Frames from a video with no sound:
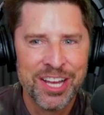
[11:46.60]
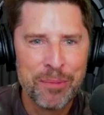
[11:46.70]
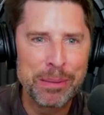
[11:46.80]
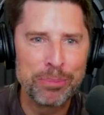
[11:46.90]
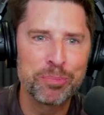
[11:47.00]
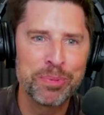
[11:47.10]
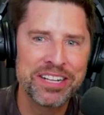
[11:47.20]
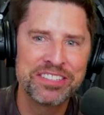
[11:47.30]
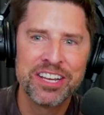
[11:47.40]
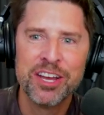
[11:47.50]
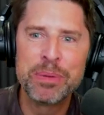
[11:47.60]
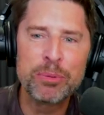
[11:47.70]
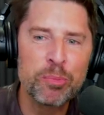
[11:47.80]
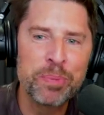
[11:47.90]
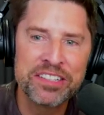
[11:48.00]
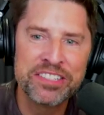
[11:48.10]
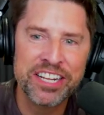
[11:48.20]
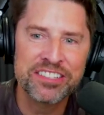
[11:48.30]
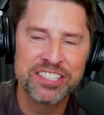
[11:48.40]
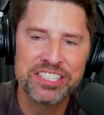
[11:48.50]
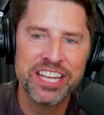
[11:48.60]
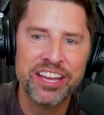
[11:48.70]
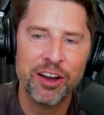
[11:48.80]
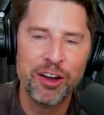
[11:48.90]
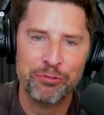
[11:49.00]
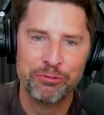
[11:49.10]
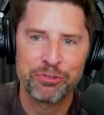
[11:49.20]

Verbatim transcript: people well, were buying people were buying tickets the day of.